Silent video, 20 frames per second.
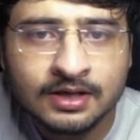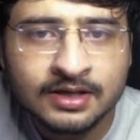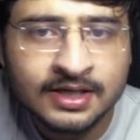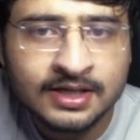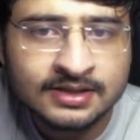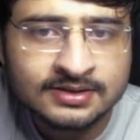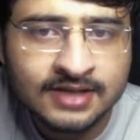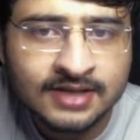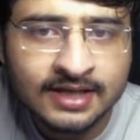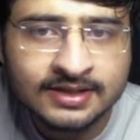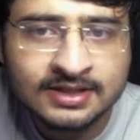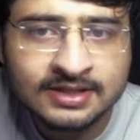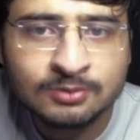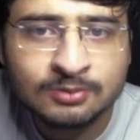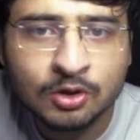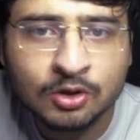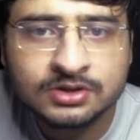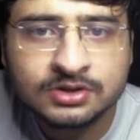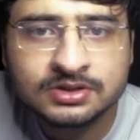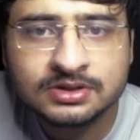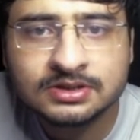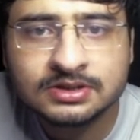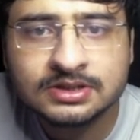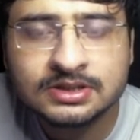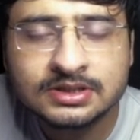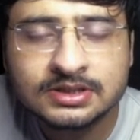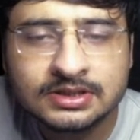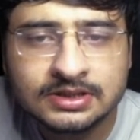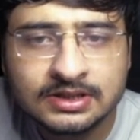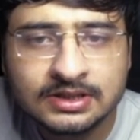let's try this box.
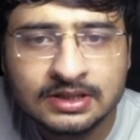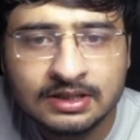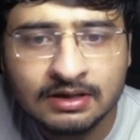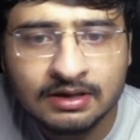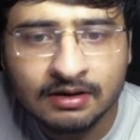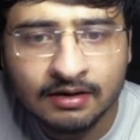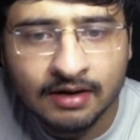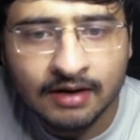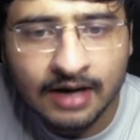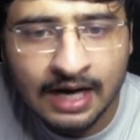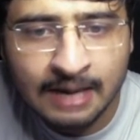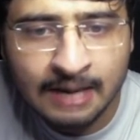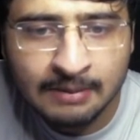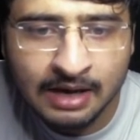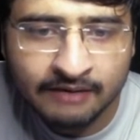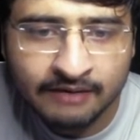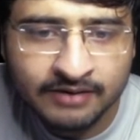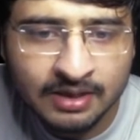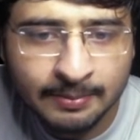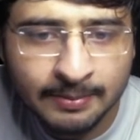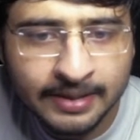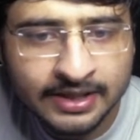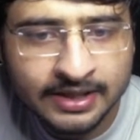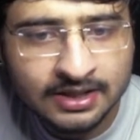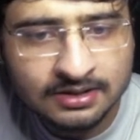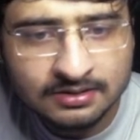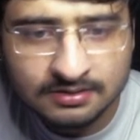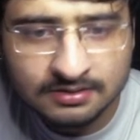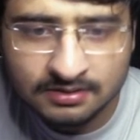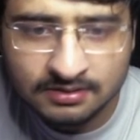I'm having a
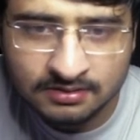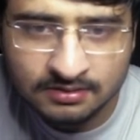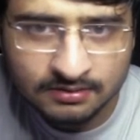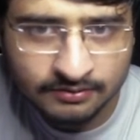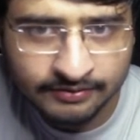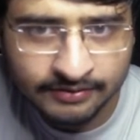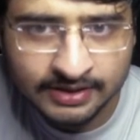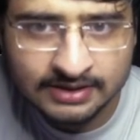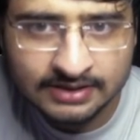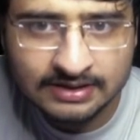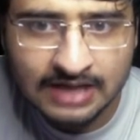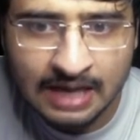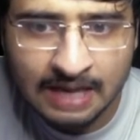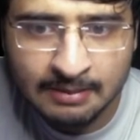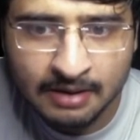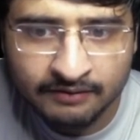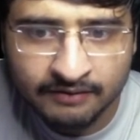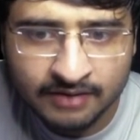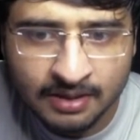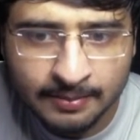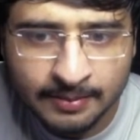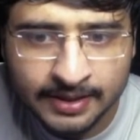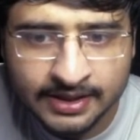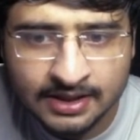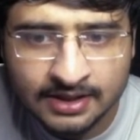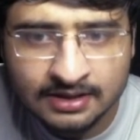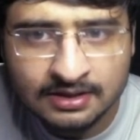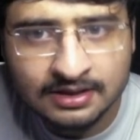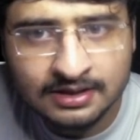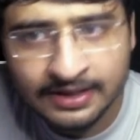better width, I'm having a
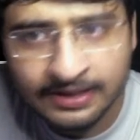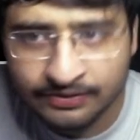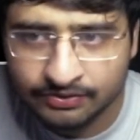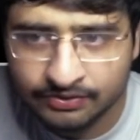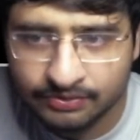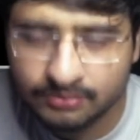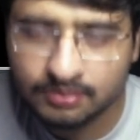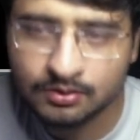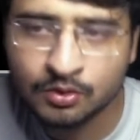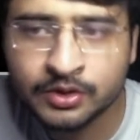better length.